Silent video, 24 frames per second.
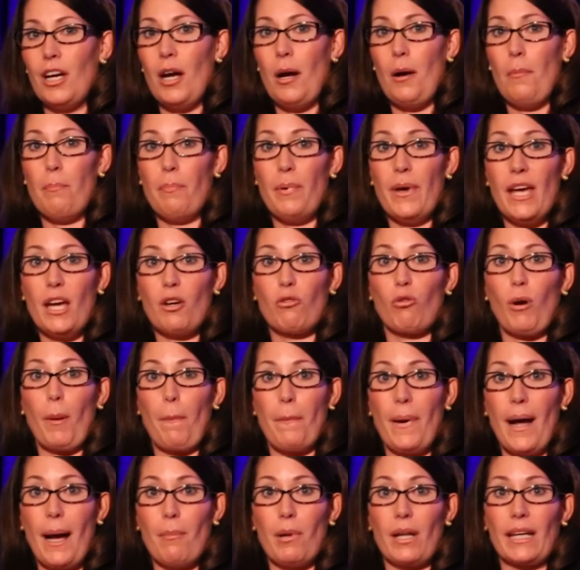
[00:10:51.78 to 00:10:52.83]
a big
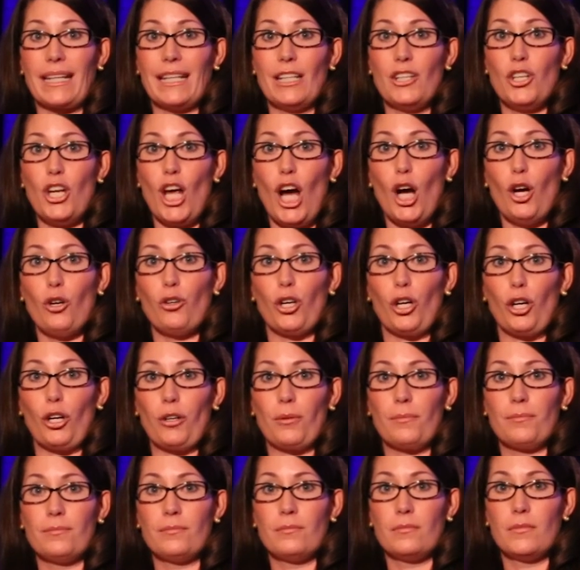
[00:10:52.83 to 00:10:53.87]
Republican
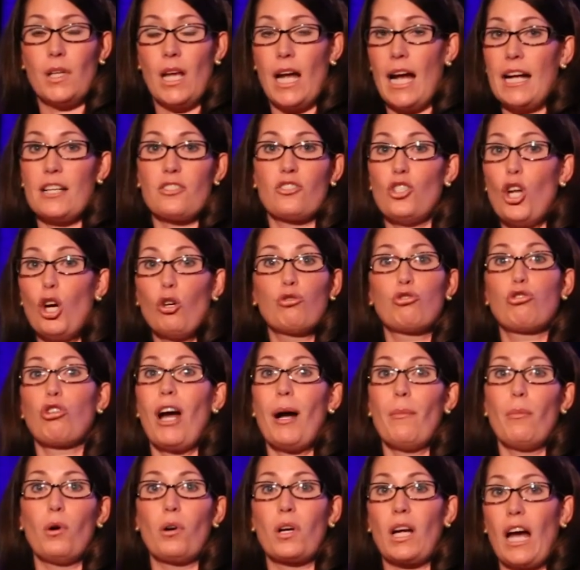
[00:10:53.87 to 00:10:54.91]
donor, has no
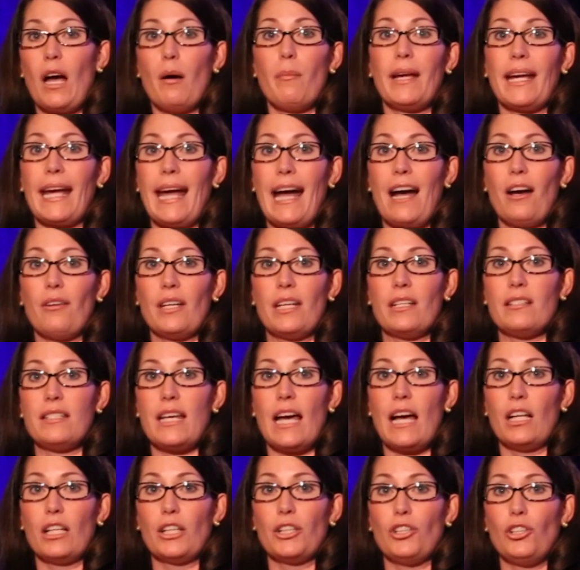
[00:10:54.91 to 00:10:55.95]
trouble coming out and
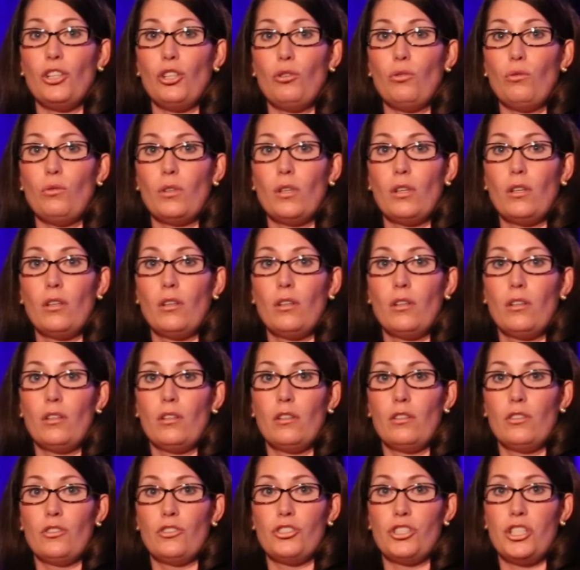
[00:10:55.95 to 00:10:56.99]
telling you
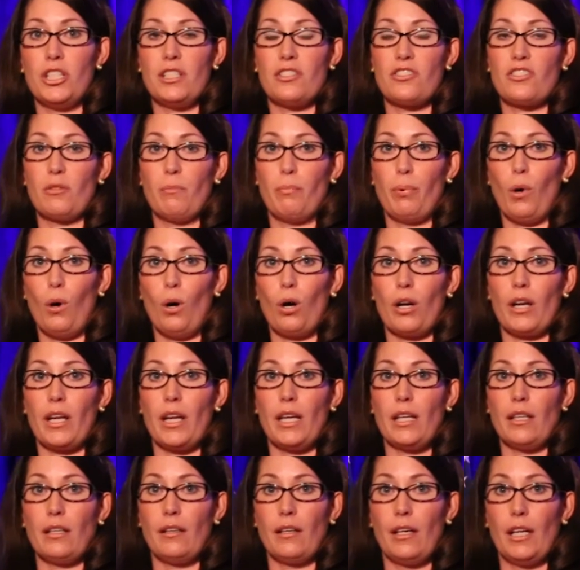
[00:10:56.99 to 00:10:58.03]
she's
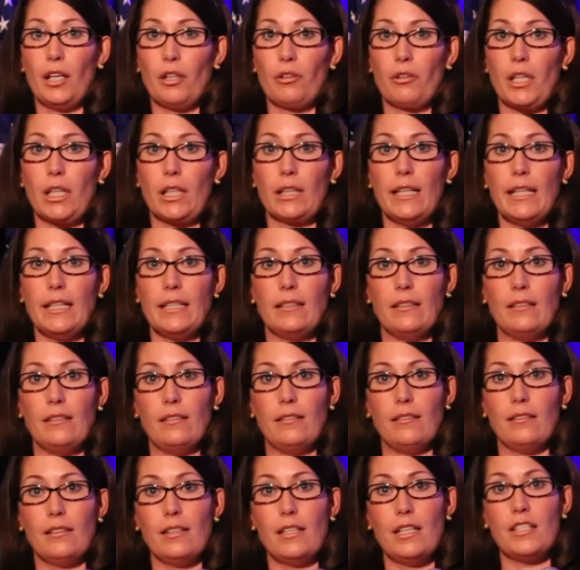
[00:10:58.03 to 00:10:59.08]
supporting Hillary Clinton.
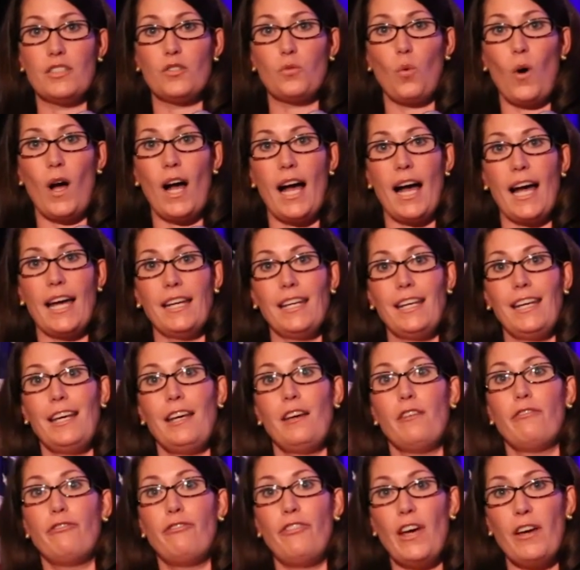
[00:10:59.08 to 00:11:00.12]
It's why
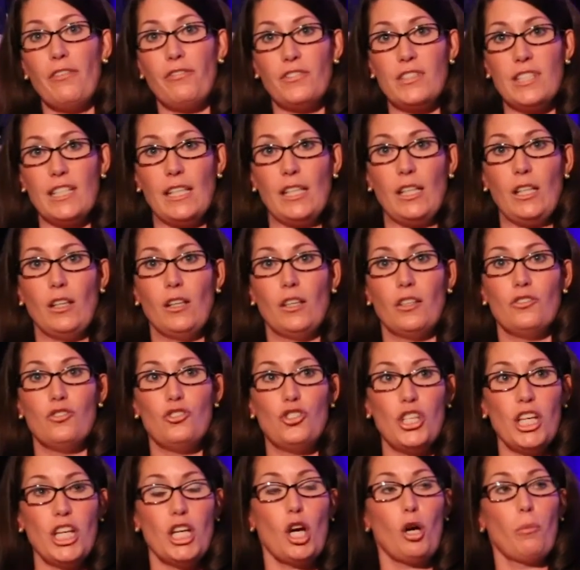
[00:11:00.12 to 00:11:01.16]
50
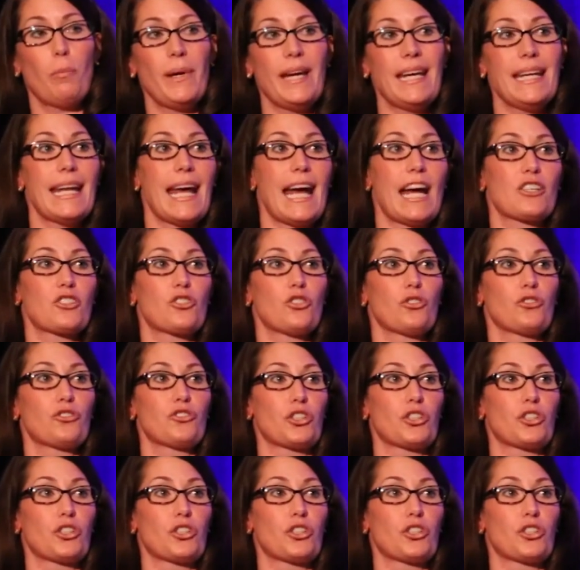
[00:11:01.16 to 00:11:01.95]
GOP national